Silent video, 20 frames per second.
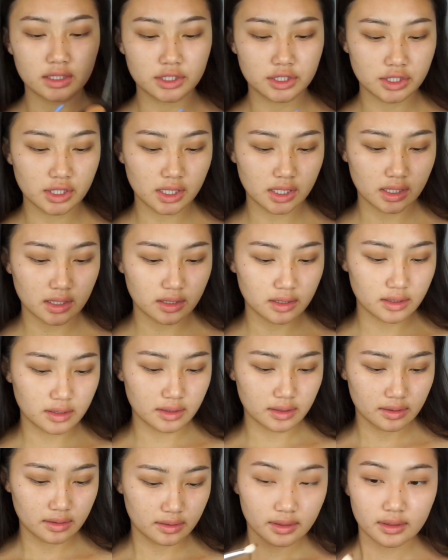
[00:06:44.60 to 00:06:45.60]
shade.
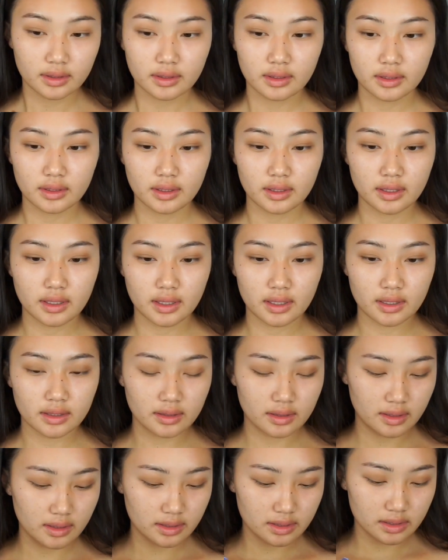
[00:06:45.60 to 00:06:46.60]

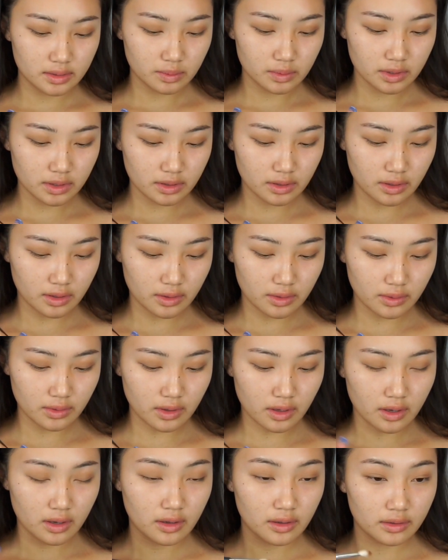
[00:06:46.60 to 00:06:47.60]
And this will go
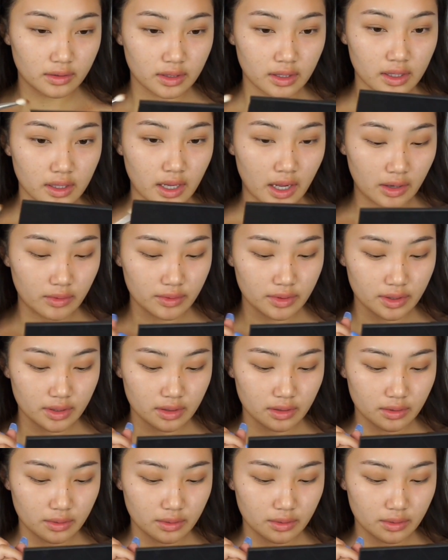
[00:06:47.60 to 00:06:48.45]
on the outer